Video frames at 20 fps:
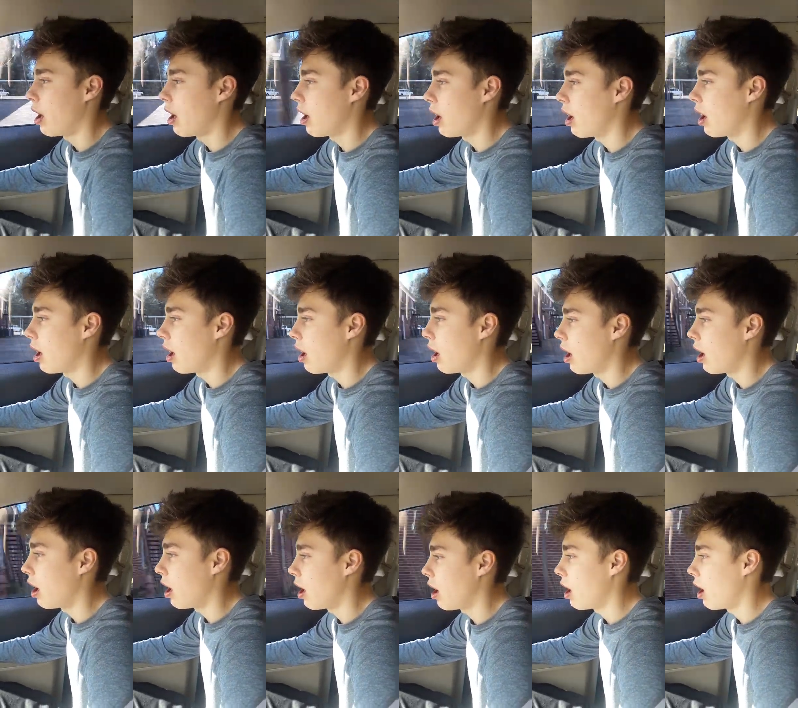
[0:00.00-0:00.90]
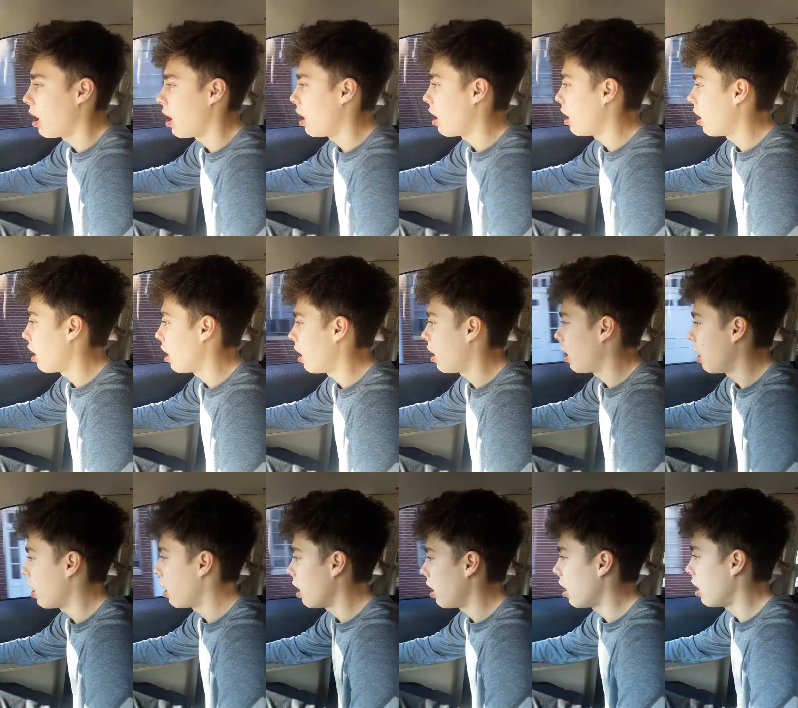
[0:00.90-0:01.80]

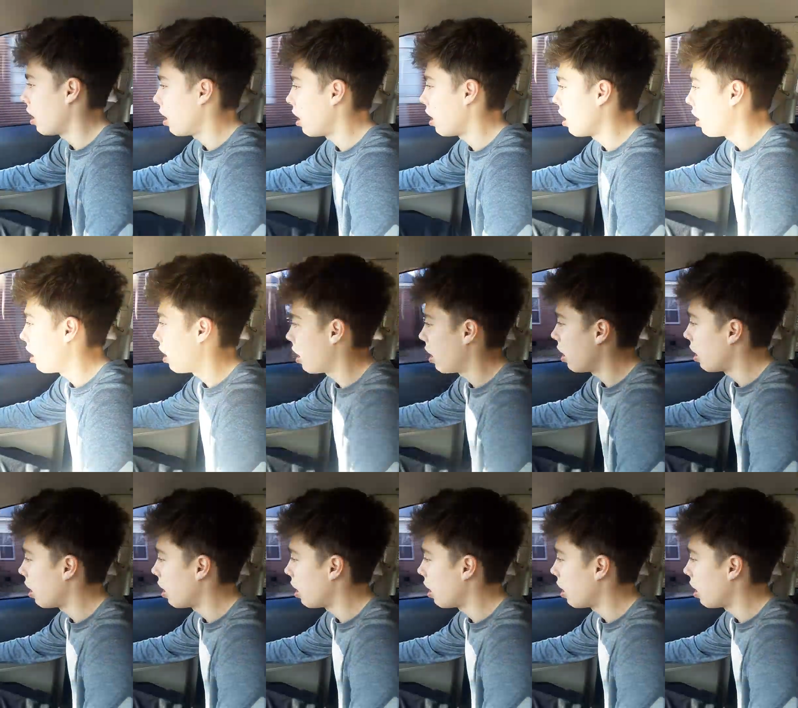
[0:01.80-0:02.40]
(no one is talking)